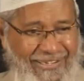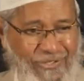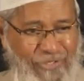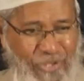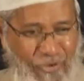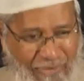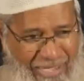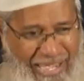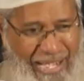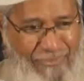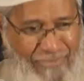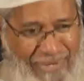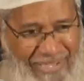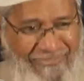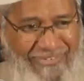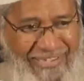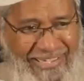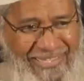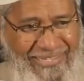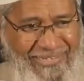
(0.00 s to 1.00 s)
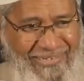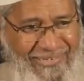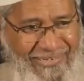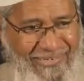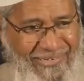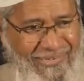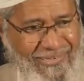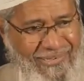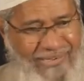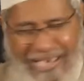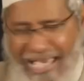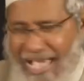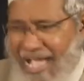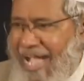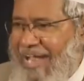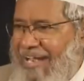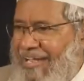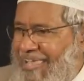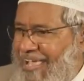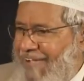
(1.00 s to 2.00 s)
So where I'm living, I
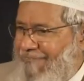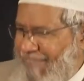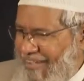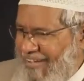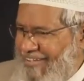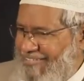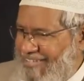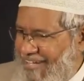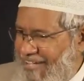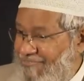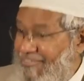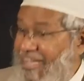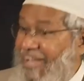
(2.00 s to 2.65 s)
hardly have five staff.